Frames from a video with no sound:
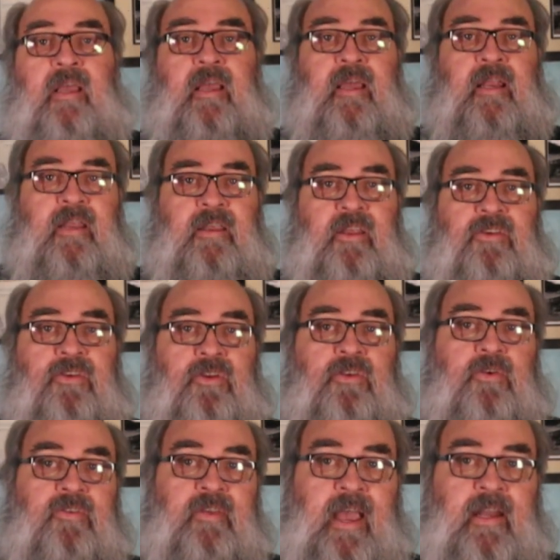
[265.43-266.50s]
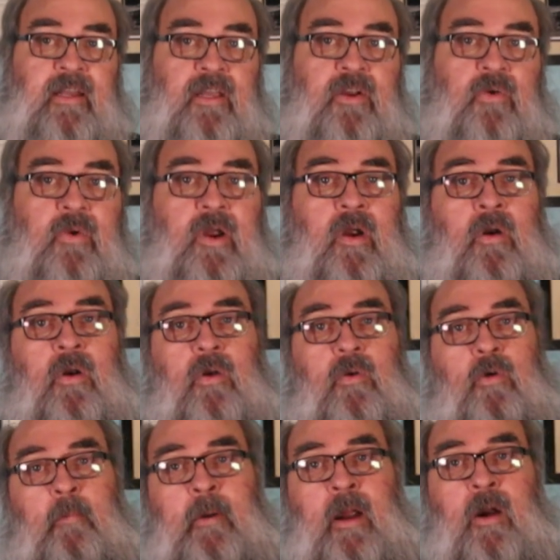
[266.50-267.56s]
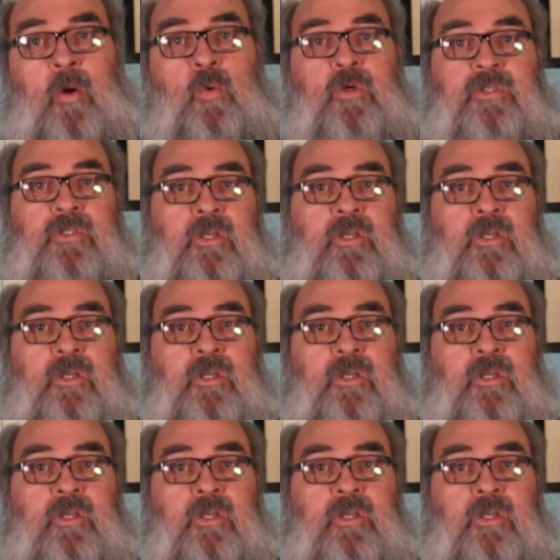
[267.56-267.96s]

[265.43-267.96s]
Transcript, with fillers: In addition to his acting career, Romero was